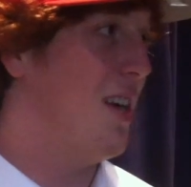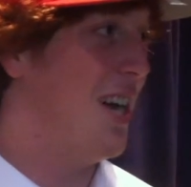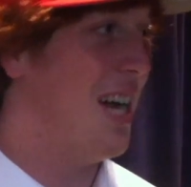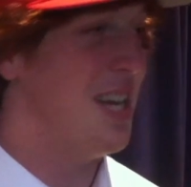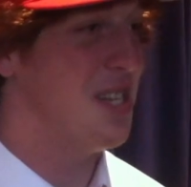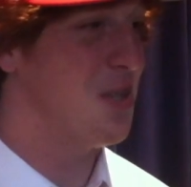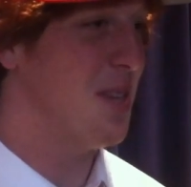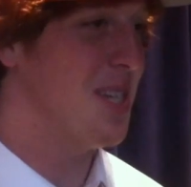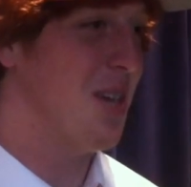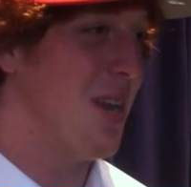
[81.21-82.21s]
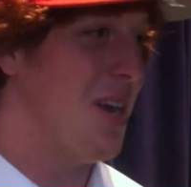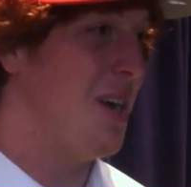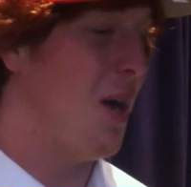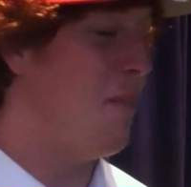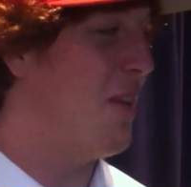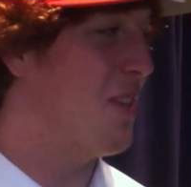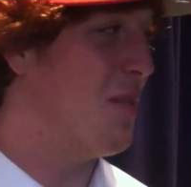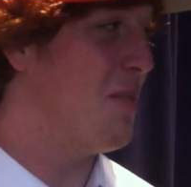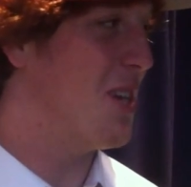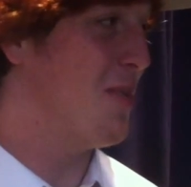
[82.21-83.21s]
Uh, I just want to tell them that uh, I'm definitely
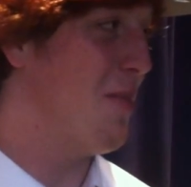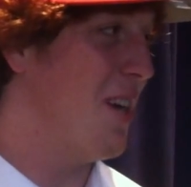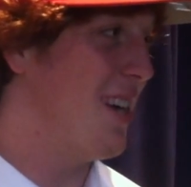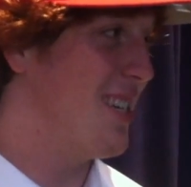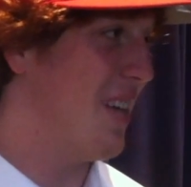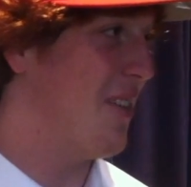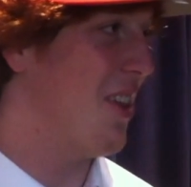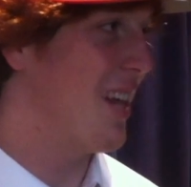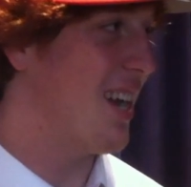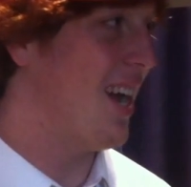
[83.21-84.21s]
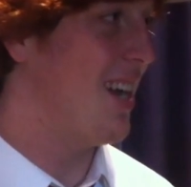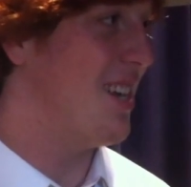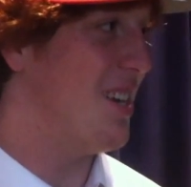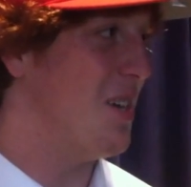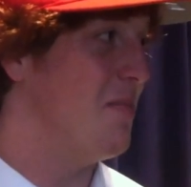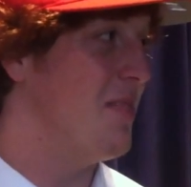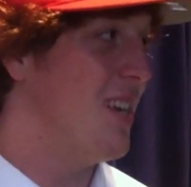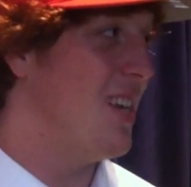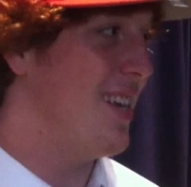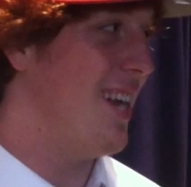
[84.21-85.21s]
gonna bust my butt and give it all I got.
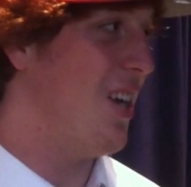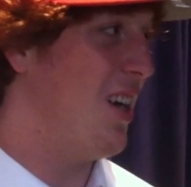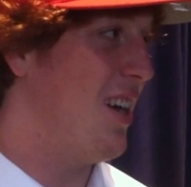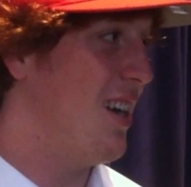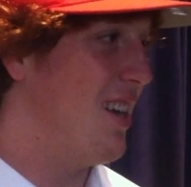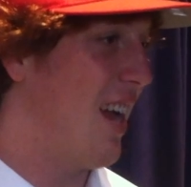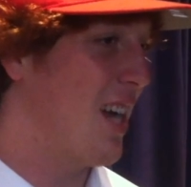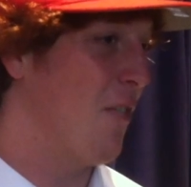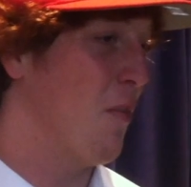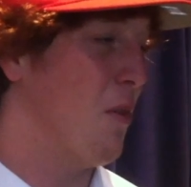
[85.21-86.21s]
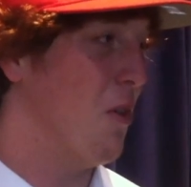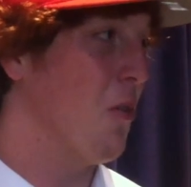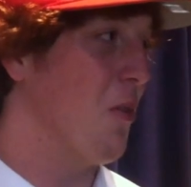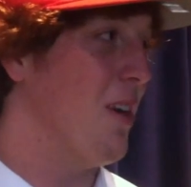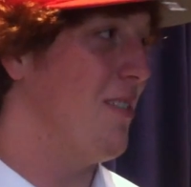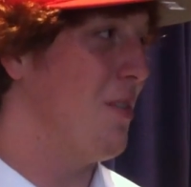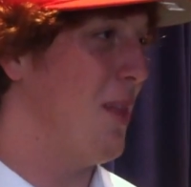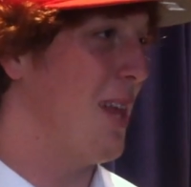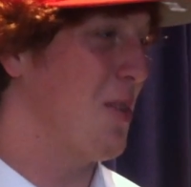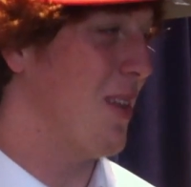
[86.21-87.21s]
You know, uh, I come from Bolles where we
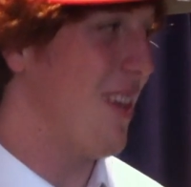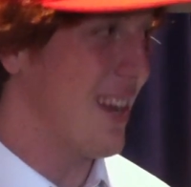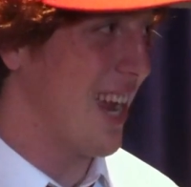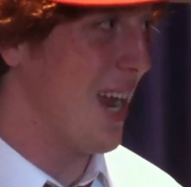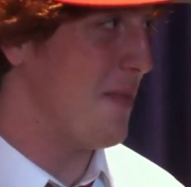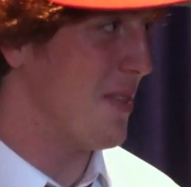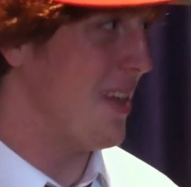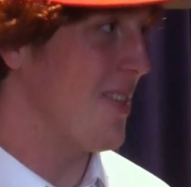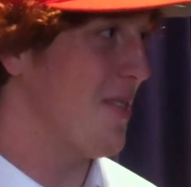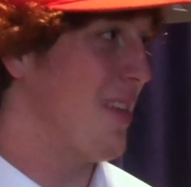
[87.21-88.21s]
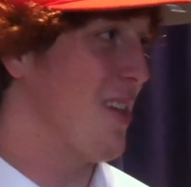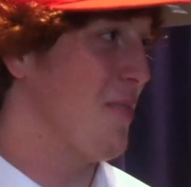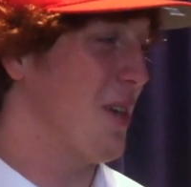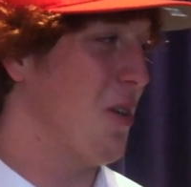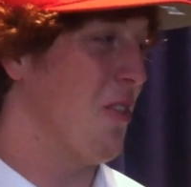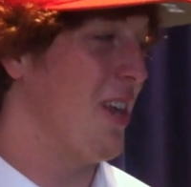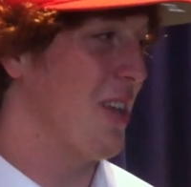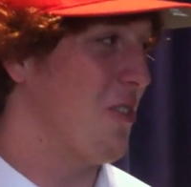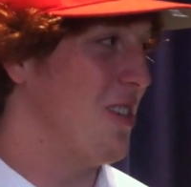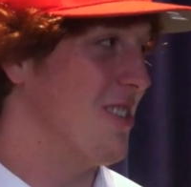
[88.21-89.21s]
like to win a lot of games, so that's that's my goal for the next
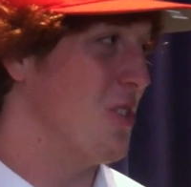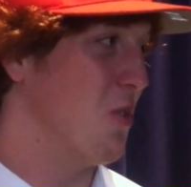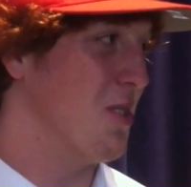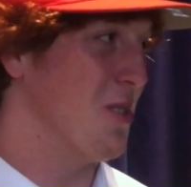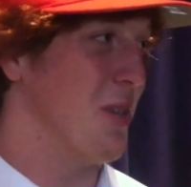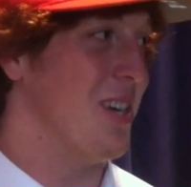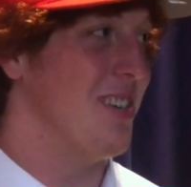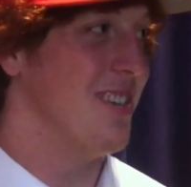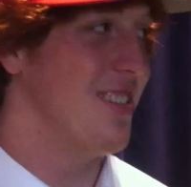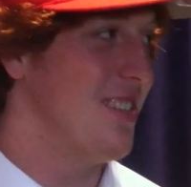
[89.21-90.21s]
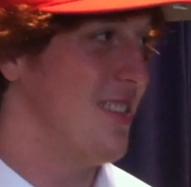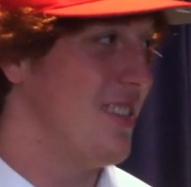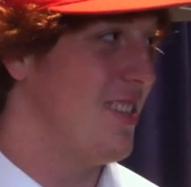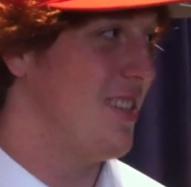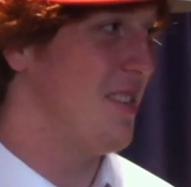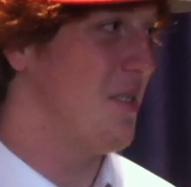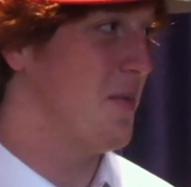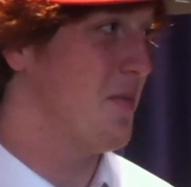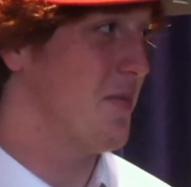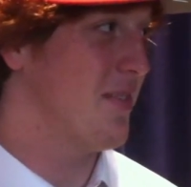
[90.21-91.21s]
four years at Georgia as well. All right, well, good
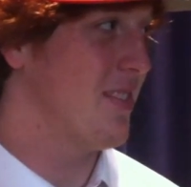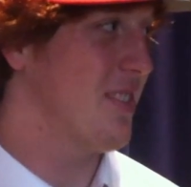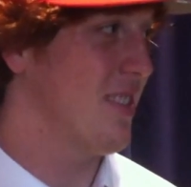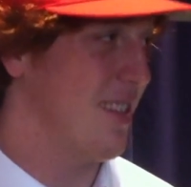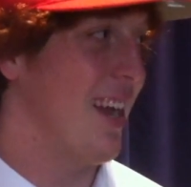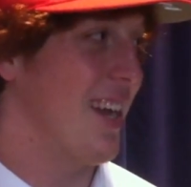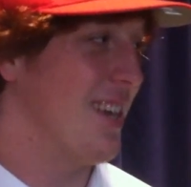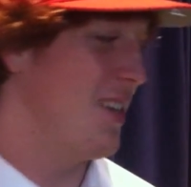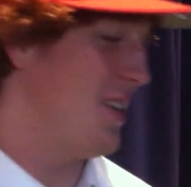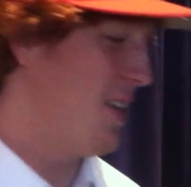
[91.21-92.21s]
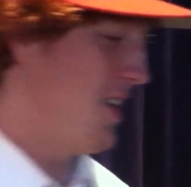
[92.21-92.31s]
luck at Georgia. Thank I appreciate your